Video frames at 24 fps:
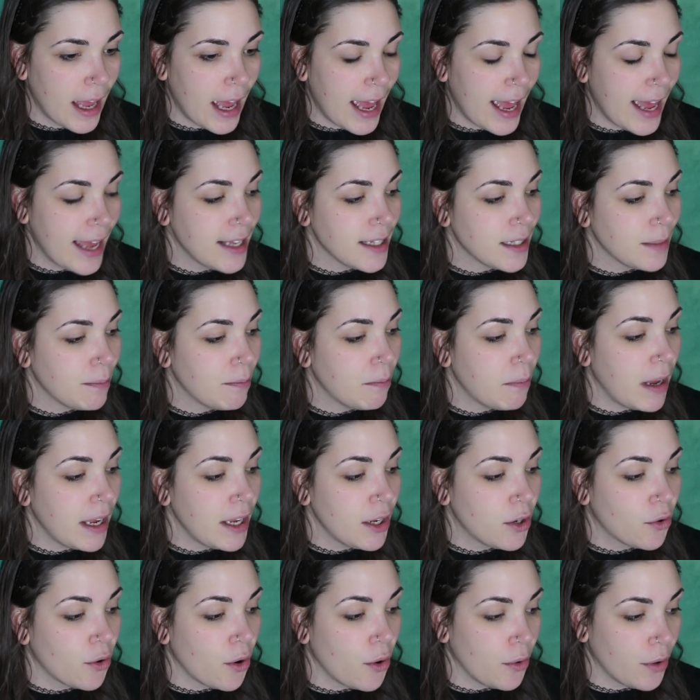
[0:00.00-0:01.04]
as
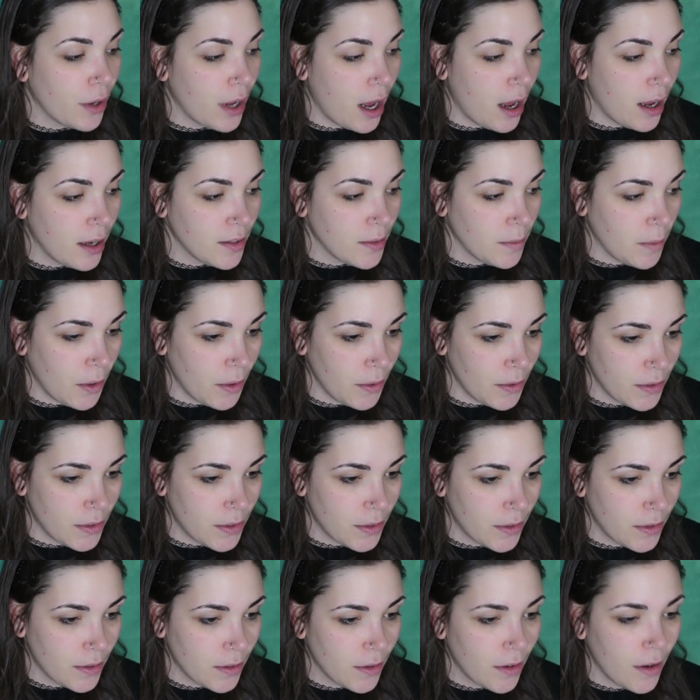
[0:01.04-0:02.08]

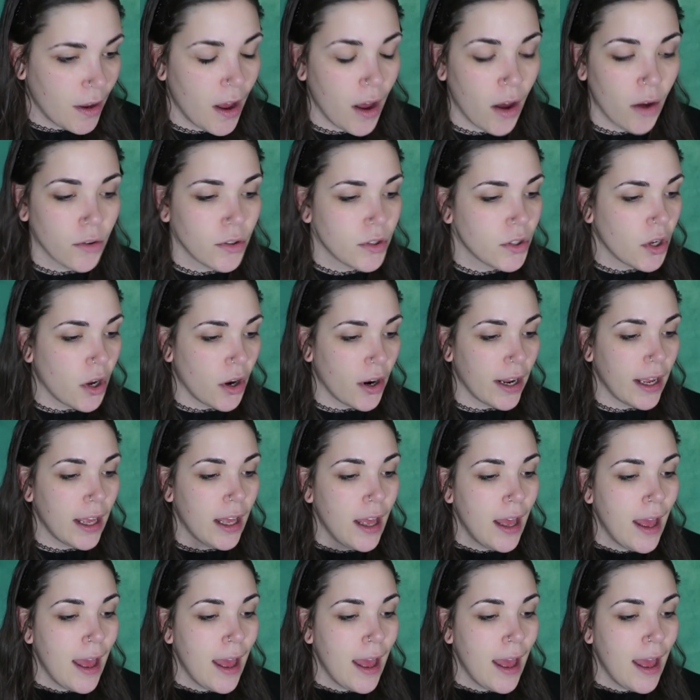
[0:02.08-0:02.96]
microcosmos. Oh, sorry.